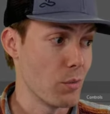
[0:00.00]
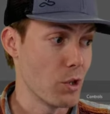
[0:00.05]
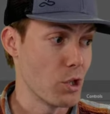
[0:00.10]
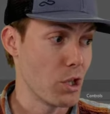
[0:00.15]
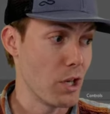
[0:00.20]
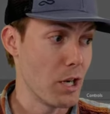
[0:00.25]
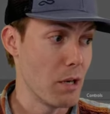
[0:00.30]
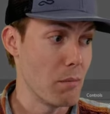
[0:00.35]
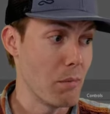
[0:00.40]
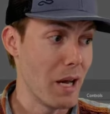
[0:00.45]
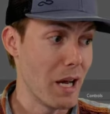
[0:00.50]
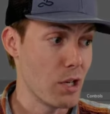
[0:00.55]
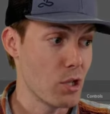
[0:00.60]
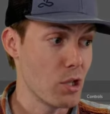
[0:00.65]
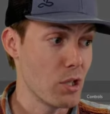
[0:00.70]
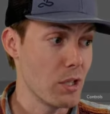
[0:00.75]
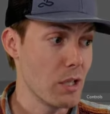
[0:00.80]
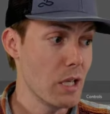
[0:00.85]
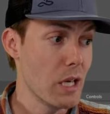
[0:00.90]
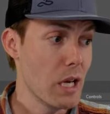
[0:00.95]
which I
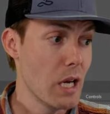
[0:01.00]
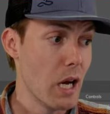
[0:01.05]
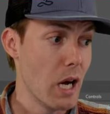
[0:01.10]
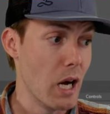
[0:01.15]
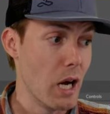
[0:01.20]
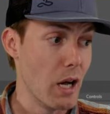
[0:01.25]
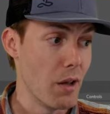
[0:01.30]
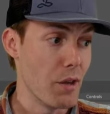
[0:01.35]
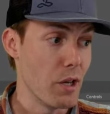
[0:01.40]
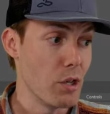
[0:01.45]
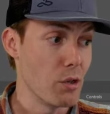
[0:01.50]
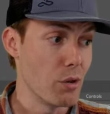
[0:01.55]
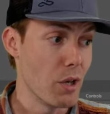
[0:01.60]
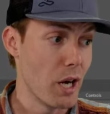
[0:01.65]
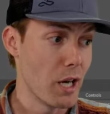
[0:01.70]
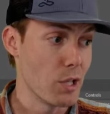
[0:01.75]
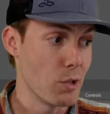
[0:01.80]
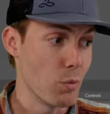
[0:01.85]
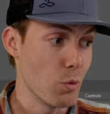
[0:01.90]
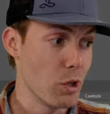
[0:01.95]
imagine that you
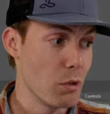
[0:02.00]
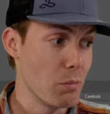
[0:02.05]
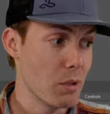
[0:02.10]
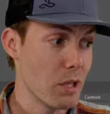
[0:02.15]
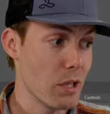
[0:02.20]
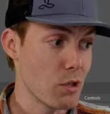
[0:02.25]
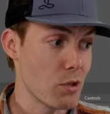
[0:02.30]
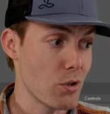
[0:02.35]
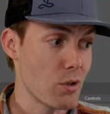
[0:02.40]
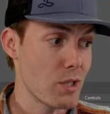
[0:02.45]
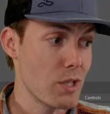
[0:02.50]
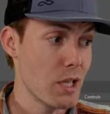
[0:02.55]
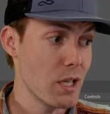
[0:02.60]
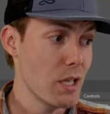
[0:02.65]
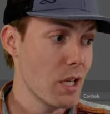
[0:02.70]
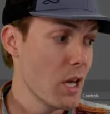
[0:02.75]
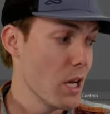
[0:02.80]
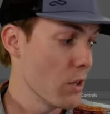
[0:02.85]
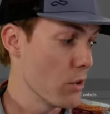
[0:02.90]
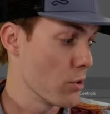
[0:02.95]
guys would be interested,